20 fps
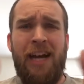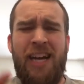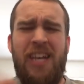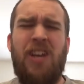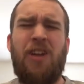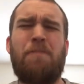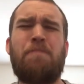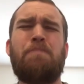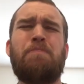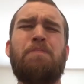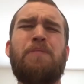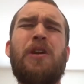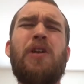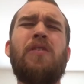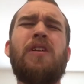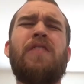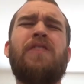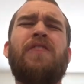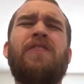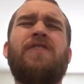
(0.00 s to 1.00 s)
you're
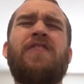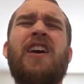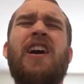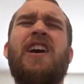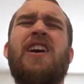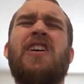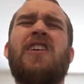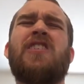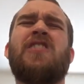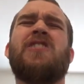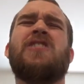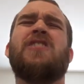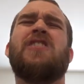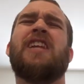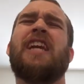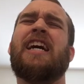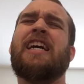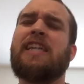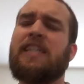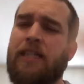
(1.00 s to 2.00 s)

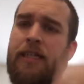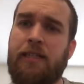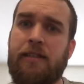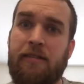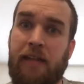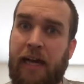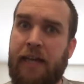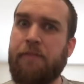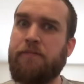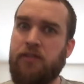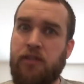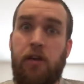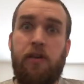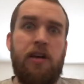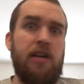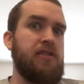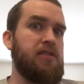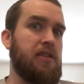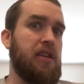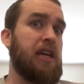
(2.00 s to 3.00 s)
beautiful. Like,
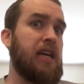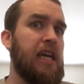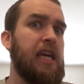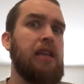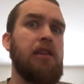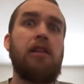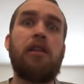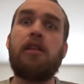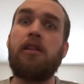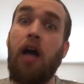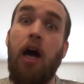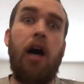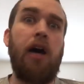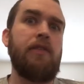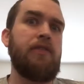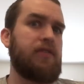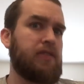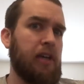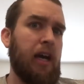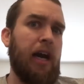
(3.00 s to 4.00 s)
seriously, he
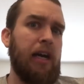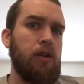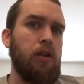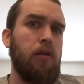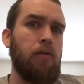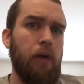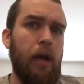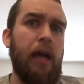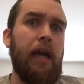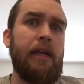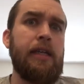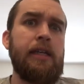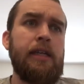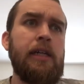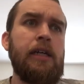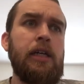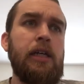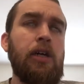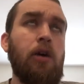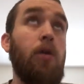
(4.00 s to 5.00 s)
loves Kylo Ren,
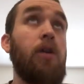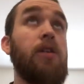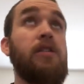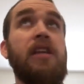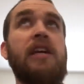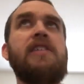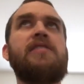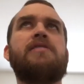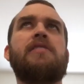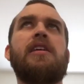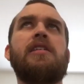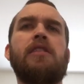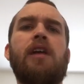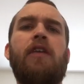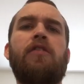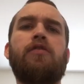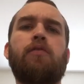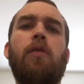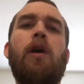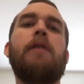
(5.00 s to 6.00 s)
or at least he
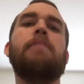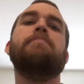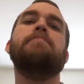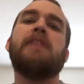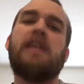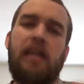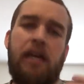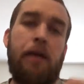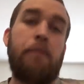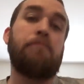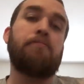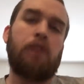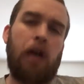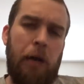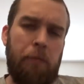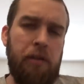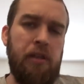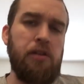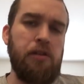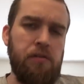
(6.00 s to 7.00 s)
loves what he and
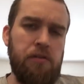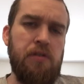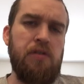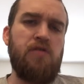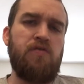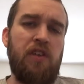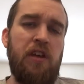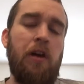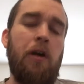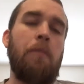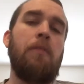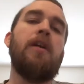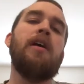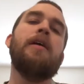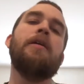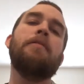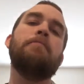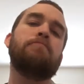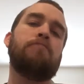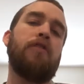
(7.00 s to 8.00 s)
probably Lucasfilm
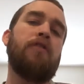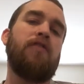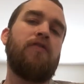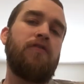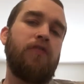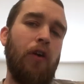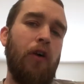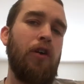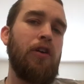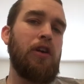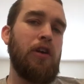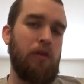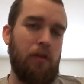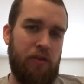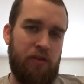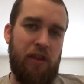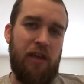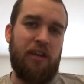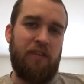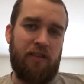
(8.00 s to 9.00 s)
prefer you to
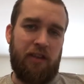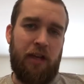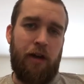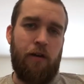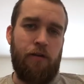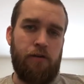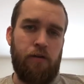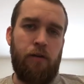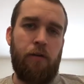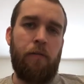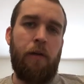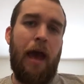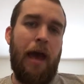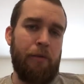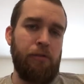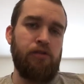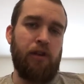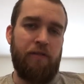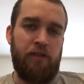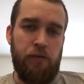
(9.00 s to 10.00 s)
think of the character
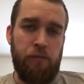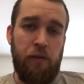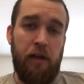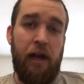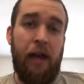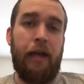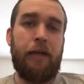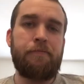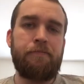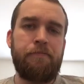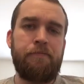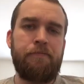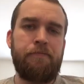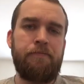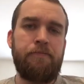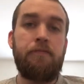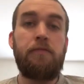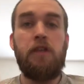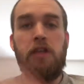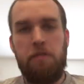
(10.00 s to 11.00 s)
Adam Driver's playing.
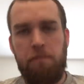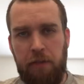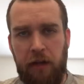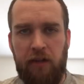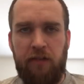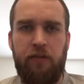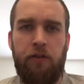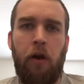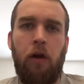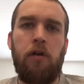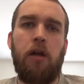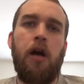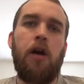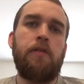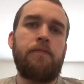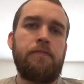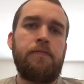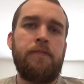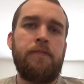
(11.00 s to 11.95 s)
Ben Solo,